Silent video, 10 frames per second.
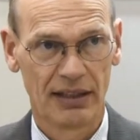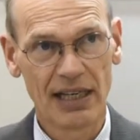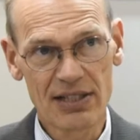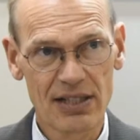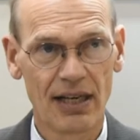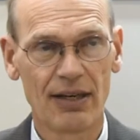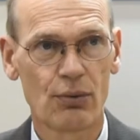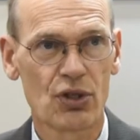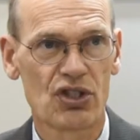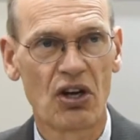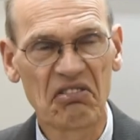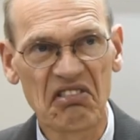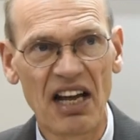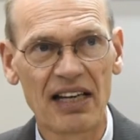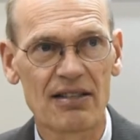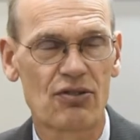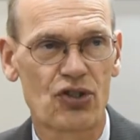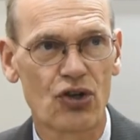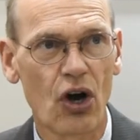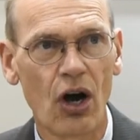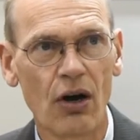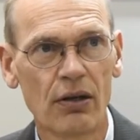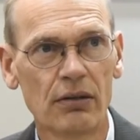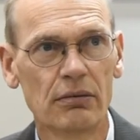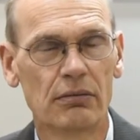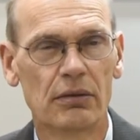Yesterday was not that strong.